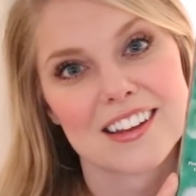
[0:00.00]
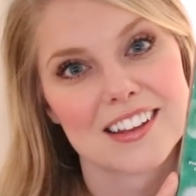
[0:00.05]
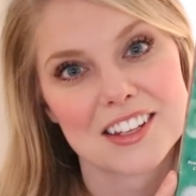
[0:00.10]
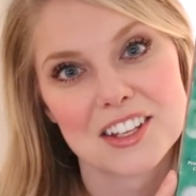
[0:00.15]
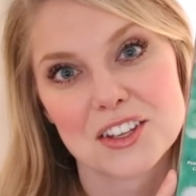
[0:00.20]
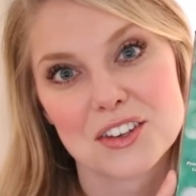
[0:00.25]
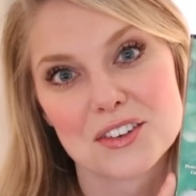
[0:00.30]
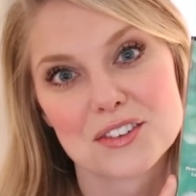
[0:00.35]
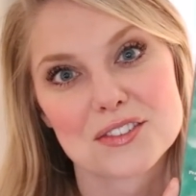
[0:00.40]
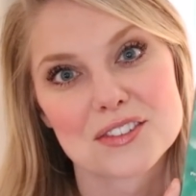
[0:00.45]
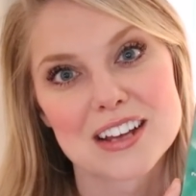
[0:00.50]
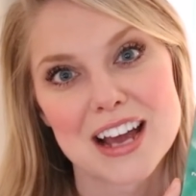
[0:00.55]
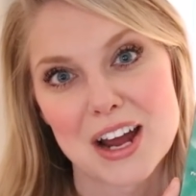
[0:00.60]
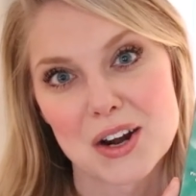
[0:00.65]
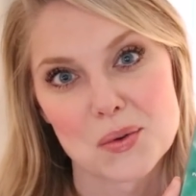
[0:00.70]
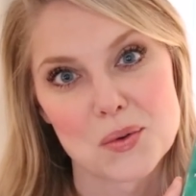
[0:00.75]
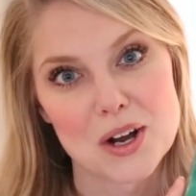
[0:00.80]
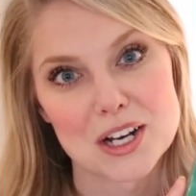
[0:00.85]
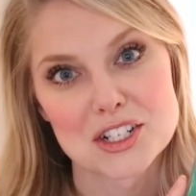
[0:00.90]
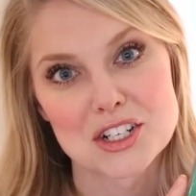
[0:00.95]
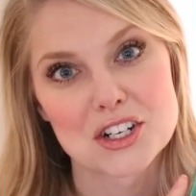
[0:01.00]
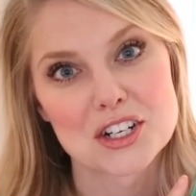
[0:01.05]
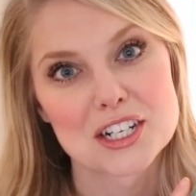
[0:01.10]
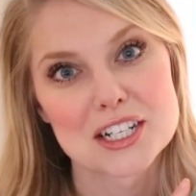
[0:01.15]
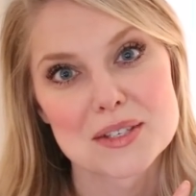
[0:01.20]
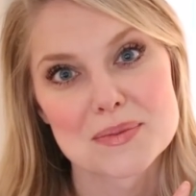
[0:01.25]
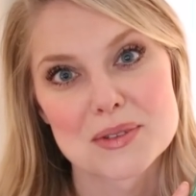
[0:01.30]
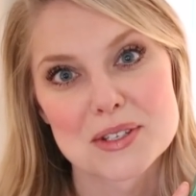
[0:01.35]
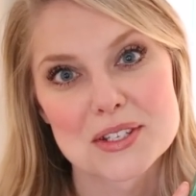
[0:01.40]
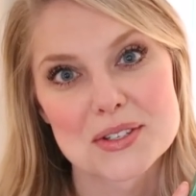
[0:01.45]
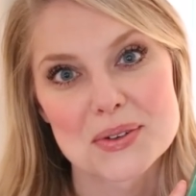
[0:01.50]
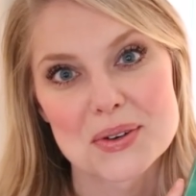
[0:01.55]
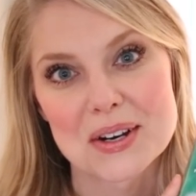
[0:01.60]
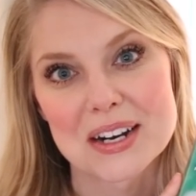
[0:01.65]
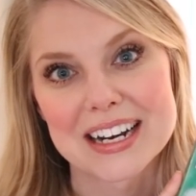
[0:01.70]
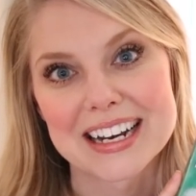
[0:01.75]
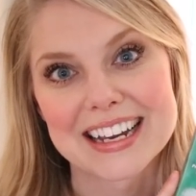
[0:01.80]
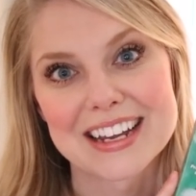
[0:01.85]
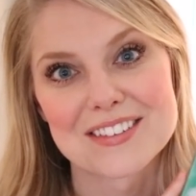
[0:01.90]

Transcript: You've got to watch A Christmas Story.